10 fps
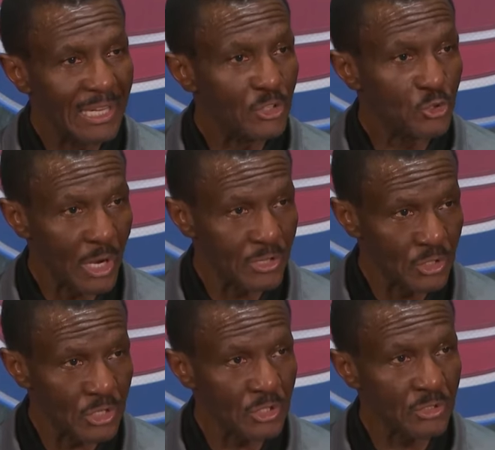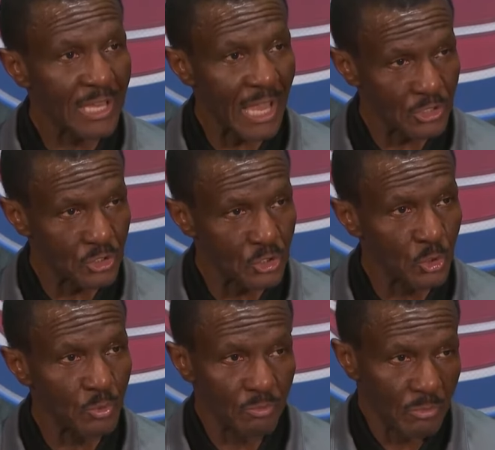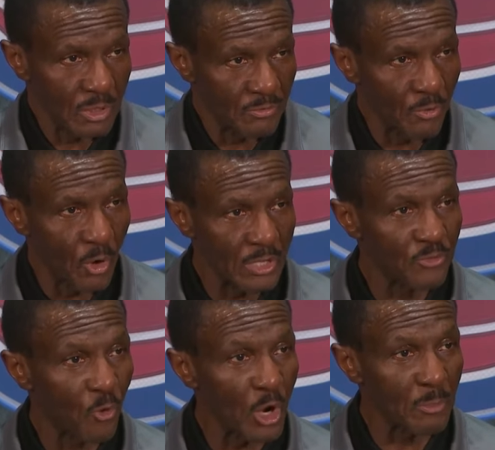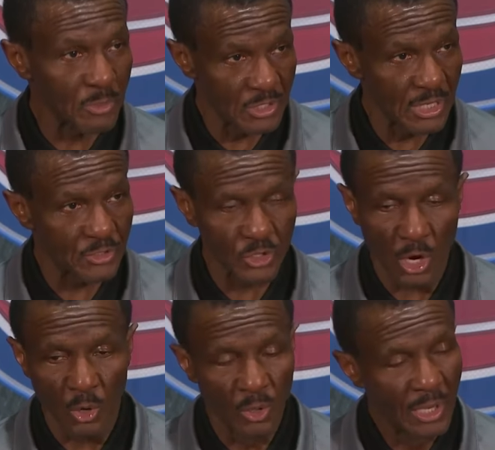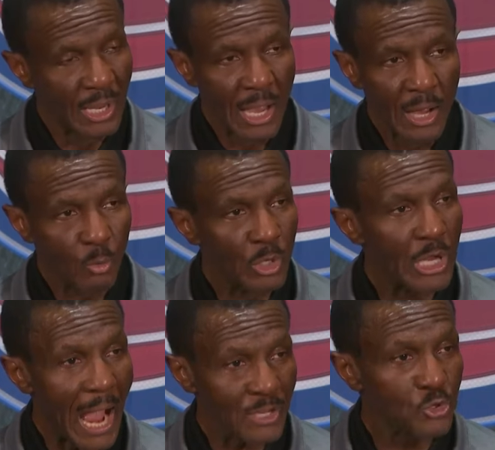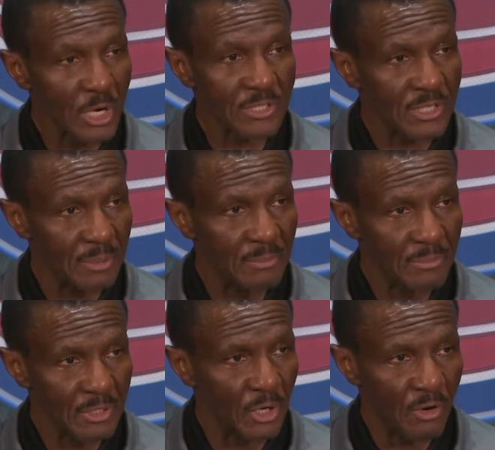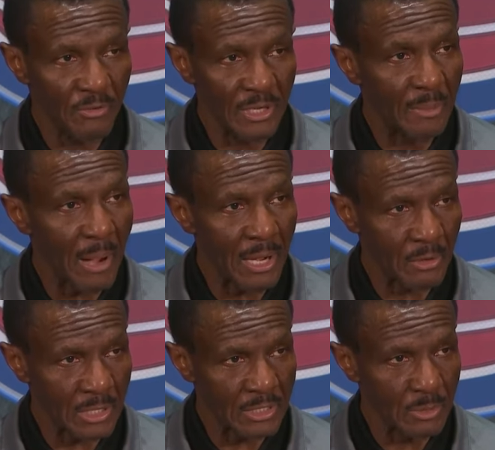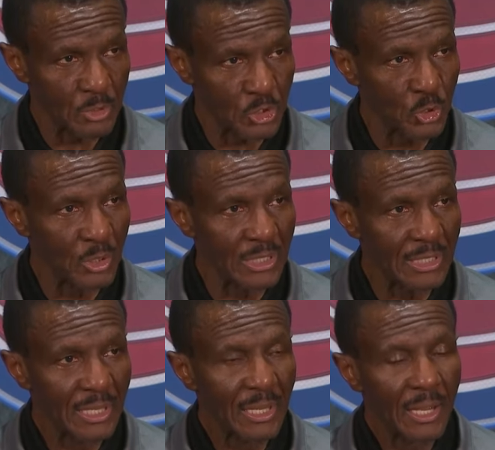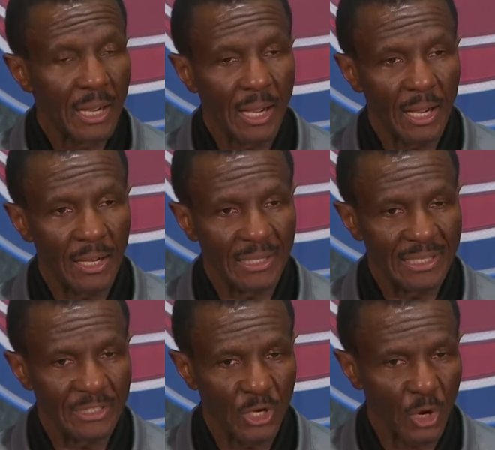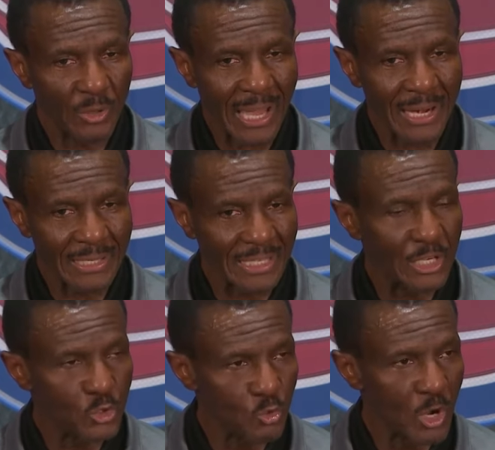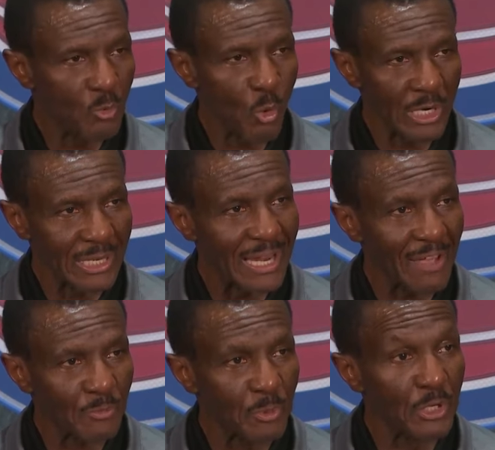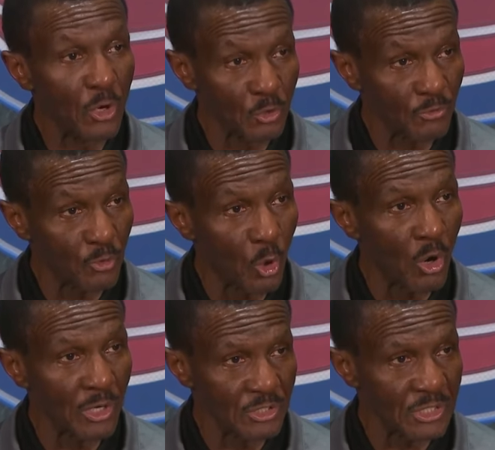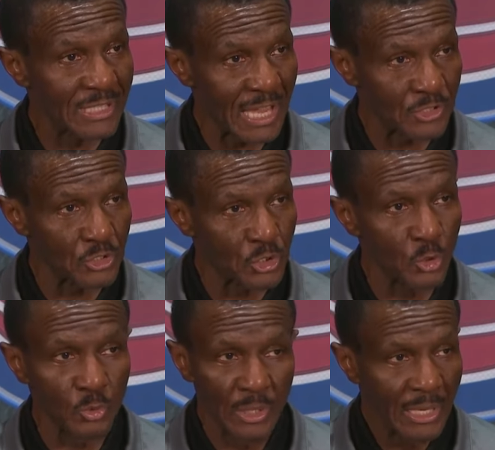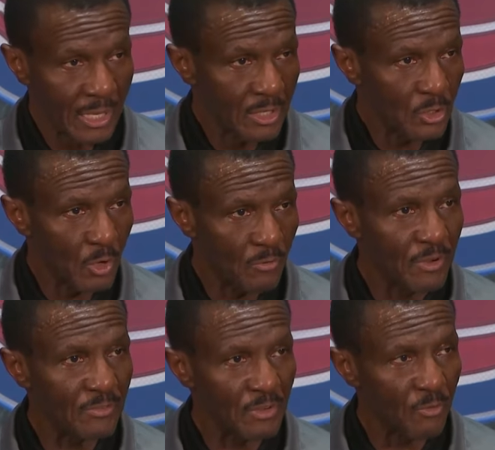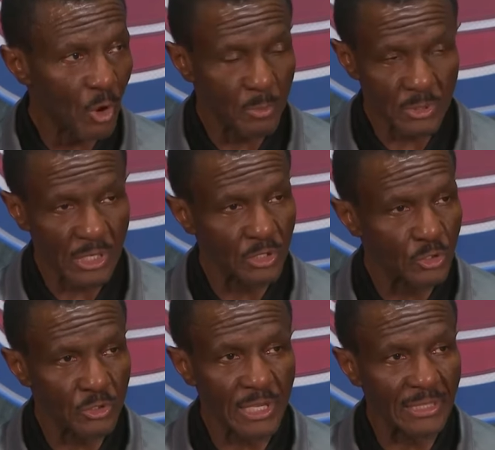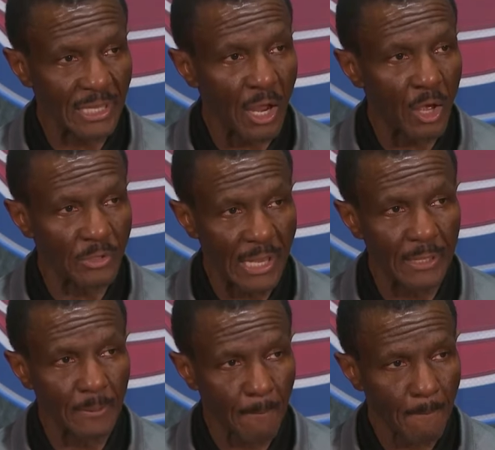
In transition, catch and shoot, he's 40%. So I trust him, you know, if anybody on our team to shoot it, you know, kind of getting his rhythm where he doesn't have to put it on the floor, just catch and shoot, you know, 50 and 40%, you'll take that all day.